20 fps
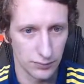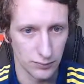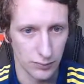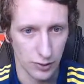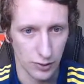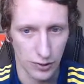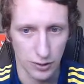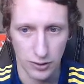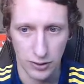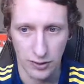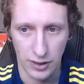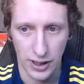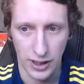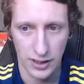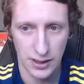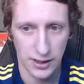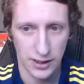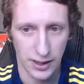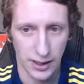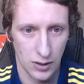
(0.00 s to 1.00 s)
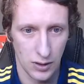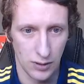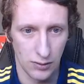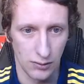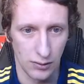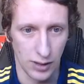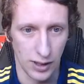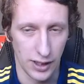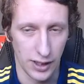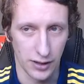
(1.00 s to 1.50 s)
Not great, is it?
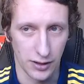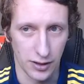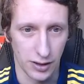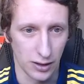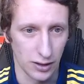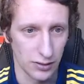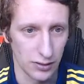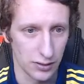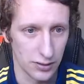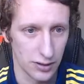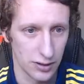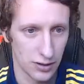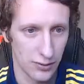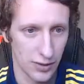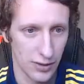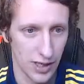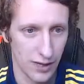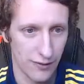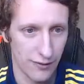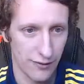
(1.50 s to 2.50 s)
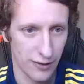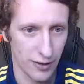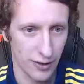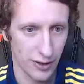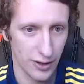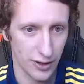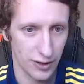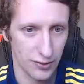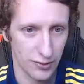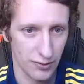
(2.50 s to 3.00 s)
Right, here they go. This is going to be their
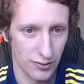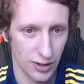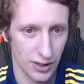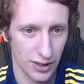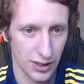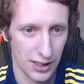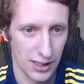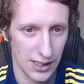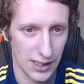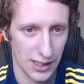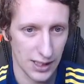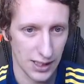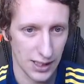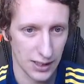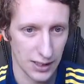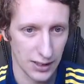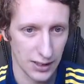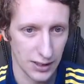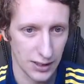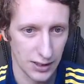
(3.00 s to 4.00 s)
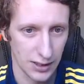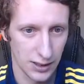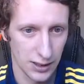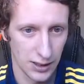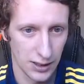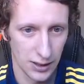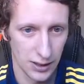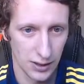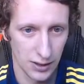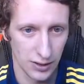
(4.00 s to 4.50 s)
first real highlight.
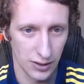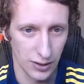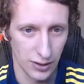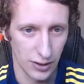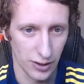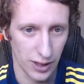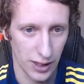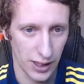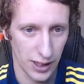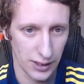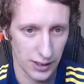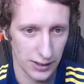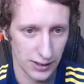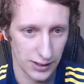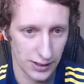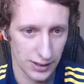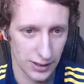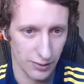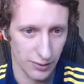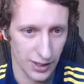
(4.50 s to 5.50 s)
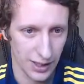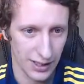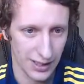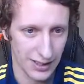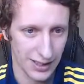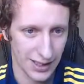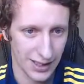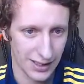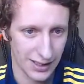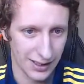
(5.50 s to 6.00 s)
Gurley. Can we get a
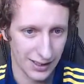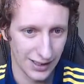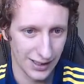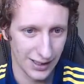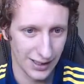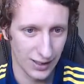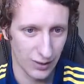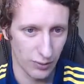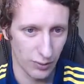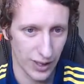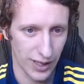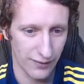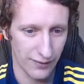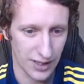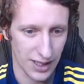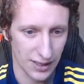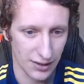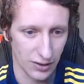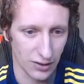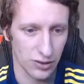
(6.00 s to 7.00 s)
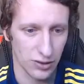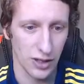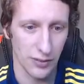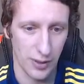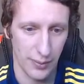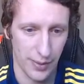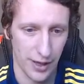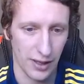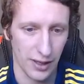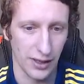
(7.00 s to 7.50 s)
tackle in? We have tackle. It's going to be
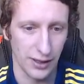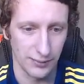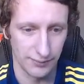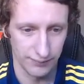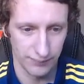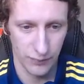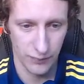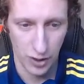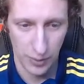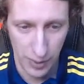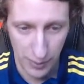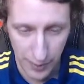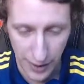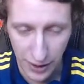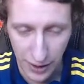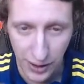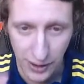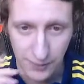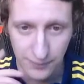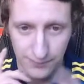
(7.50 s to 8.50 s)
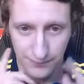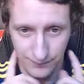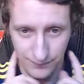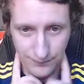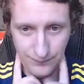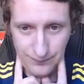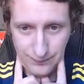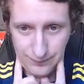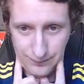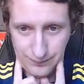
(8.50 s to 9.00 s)
a penalty.
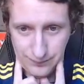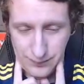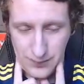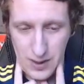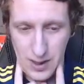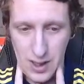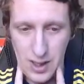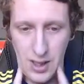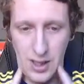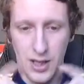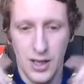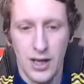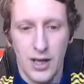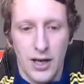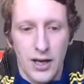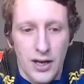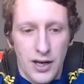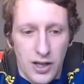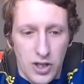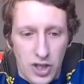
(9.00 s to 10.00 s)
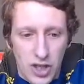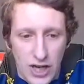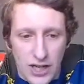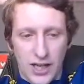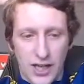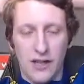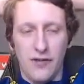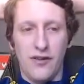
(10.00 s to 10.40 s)
He's checking the